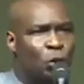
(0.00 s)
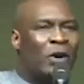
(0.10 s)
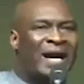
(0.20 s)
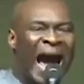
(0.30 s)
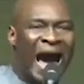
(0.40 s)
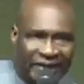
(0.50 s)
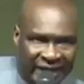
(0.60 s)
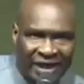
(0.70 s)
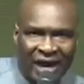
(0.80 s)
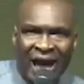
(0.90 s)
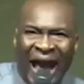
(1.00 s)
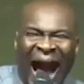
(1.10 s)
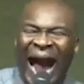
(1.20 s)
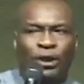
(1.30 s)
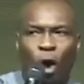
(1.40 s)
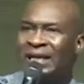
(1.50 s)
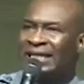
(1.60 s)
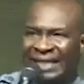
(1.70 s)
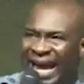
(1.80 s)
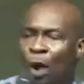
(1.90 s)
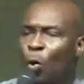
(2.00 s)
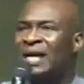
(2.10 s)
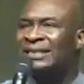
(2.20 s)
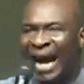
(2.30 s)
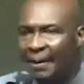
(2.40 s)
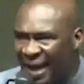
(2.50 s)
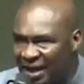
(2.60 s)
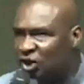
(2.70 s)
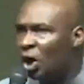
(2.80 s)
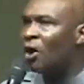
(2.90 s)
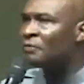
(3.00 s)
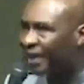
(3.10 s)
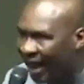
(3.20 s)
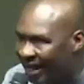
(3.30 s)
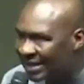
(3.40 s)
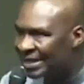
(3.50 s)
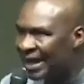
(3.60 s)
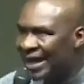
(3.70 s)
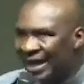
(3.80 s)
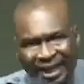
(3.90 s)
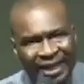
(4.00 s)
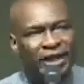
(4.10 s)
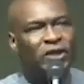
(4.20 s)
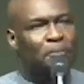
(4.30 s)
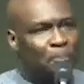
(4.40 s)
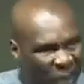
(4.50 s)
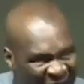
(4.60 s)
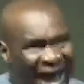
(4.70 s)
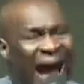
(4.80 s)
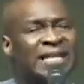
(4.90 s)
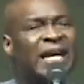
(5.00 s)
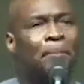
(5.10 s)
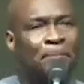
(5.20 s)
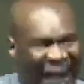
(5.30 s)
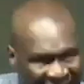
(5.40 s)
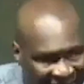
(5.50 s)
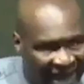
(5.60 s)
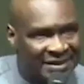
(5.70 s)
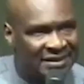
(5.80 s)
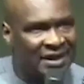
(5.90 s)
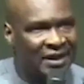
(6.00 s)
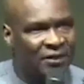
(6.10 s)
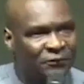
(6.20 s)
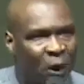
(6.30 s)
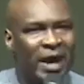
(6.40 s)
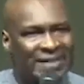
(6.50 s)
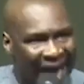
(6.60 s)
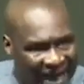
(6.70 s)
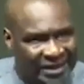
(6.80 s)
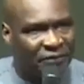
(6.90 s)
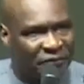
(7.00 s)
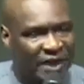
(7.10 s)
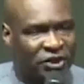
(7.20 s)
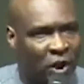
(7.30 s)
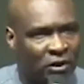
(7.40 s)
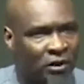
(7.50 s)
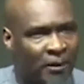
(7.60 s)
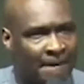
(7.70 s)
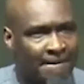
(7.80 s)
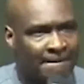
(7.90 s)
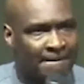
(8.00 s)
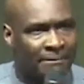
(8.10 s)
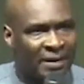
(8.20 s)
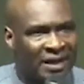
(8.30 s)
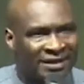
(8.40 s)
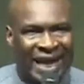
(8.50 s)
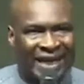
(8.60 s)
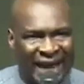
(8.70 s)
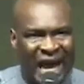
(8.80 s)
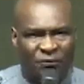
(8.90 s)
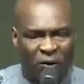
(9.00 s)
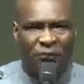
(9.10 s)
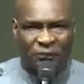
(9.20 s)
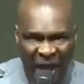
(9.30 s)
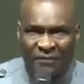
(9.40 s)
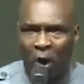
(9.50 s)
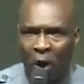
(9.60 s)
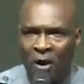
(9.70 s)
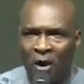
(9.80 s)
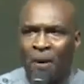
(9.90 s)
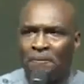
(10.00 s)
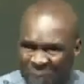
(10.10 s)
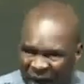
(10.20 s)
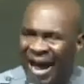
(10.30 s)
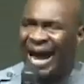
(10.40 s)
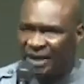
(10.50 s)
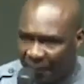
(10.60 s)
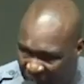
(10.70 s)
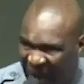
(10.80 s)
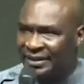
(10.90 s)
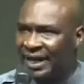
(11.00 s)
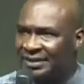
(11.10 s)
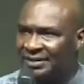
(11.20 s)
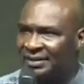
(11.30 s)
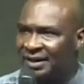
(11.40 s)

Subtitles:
you carry, I don't care what dimension of grace, it is prayer dependent for its activation. The grace for favor, prayer dependent.